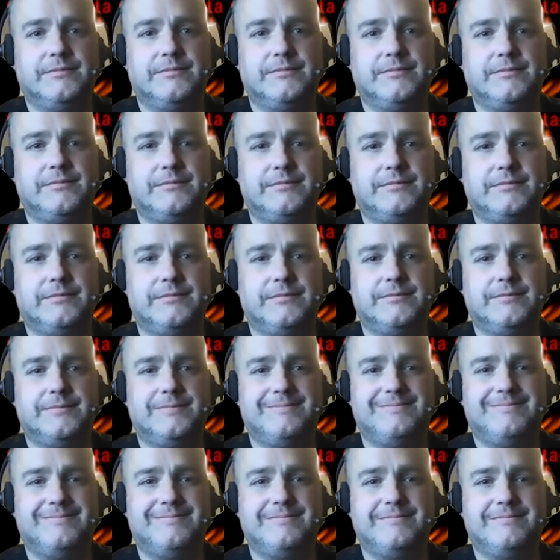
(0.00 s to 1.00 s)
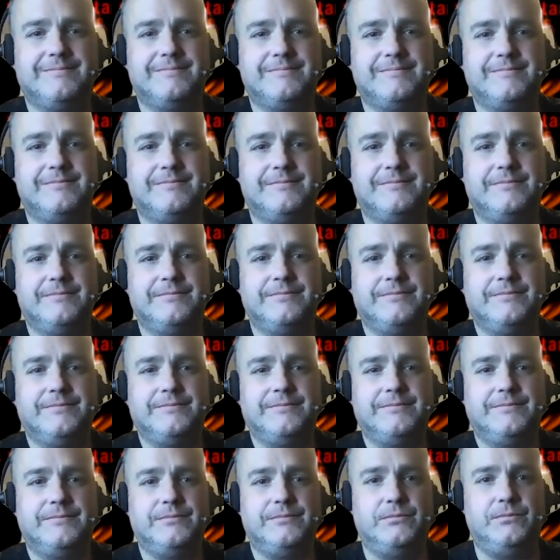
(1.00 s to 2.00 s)

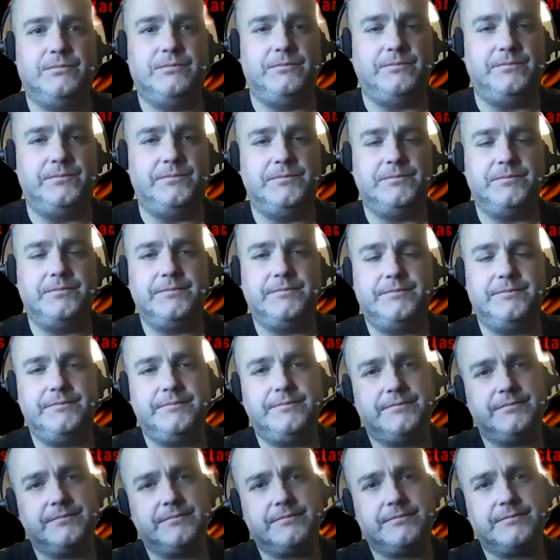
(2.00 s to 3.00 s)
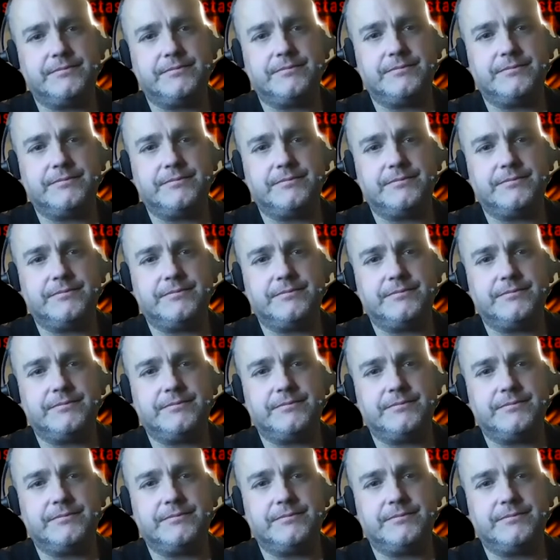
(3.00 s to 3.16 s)
This person isn't speaking.